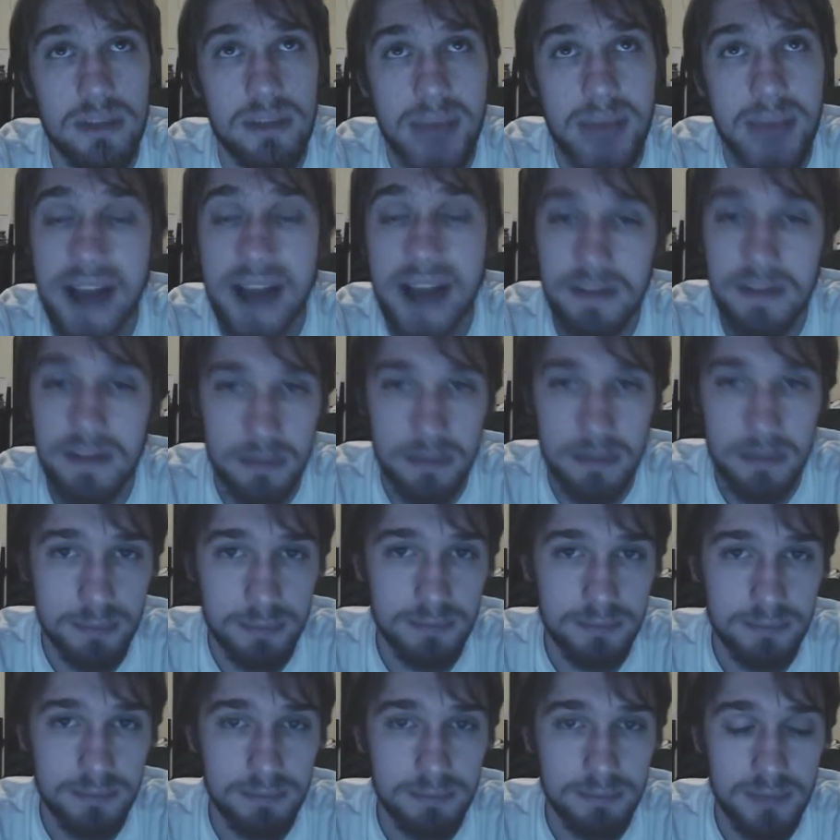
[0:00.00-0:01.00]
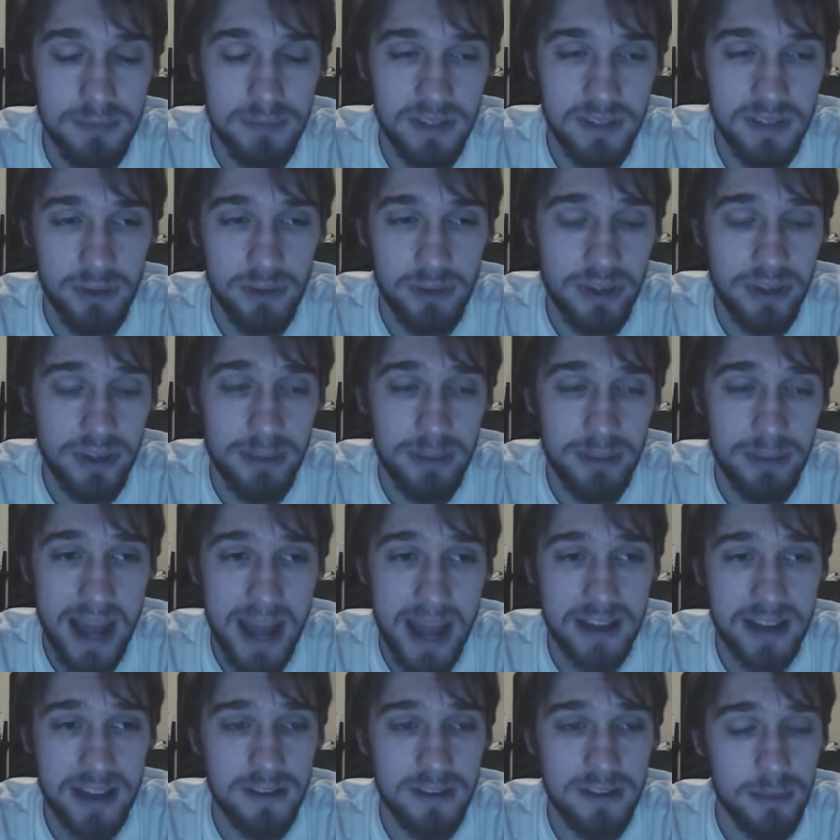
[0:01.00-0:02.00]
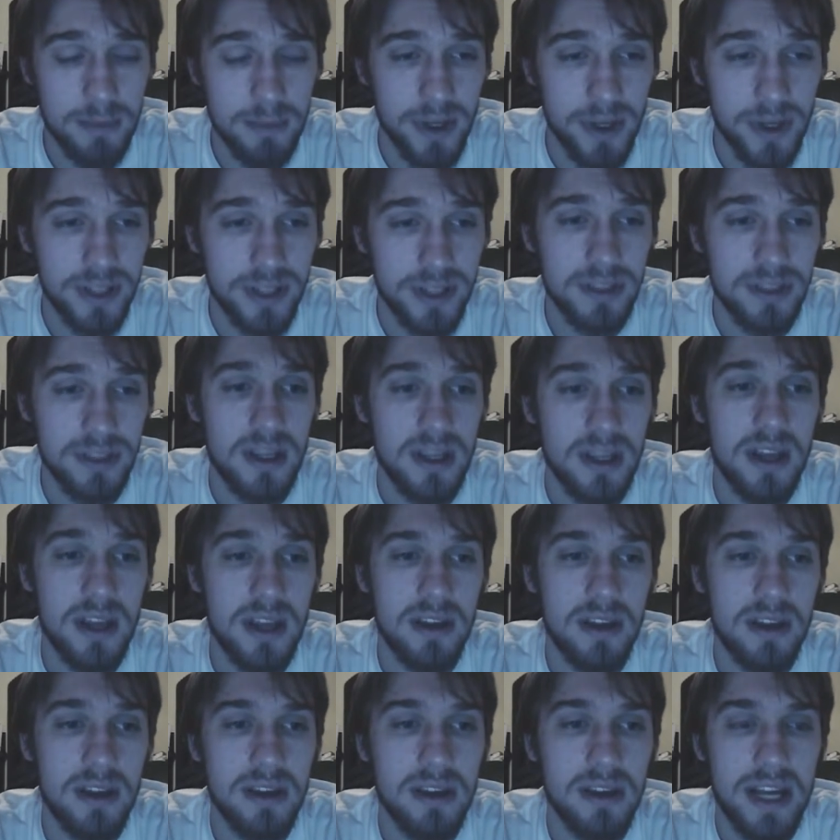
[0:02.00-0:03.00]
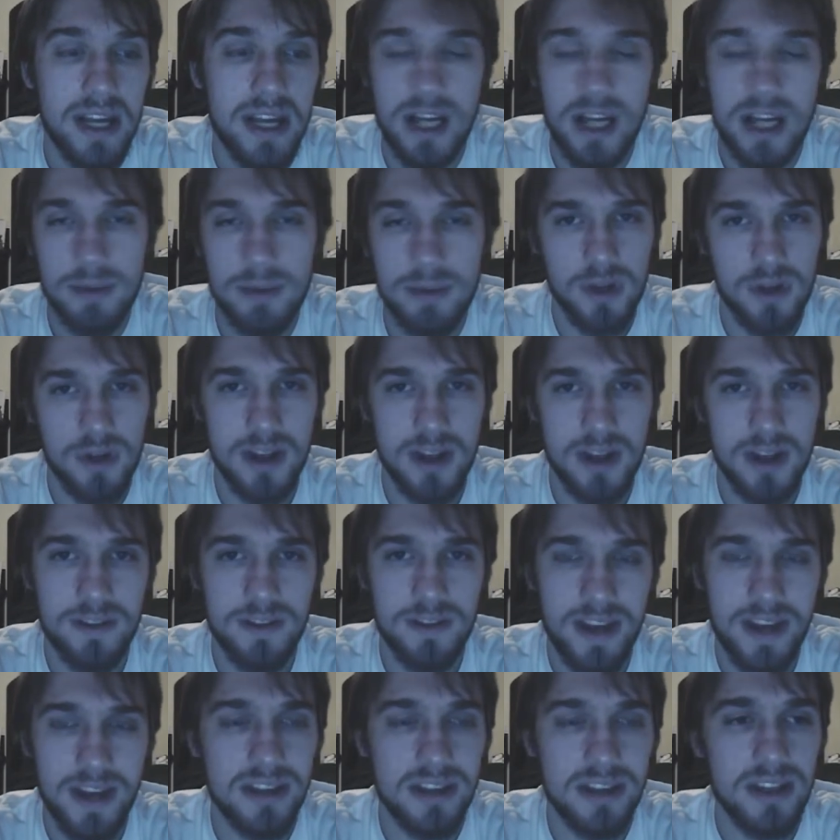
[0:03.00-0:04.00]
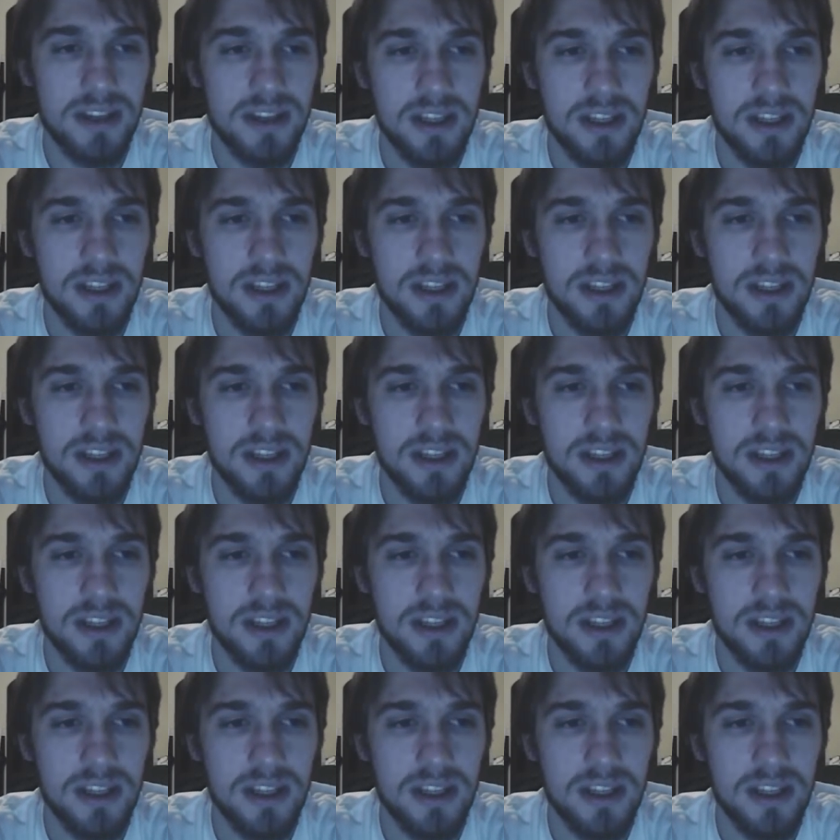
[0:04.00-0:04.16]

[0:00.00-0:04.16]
the back of the if you read the backs of the books, it comes across as fantasy.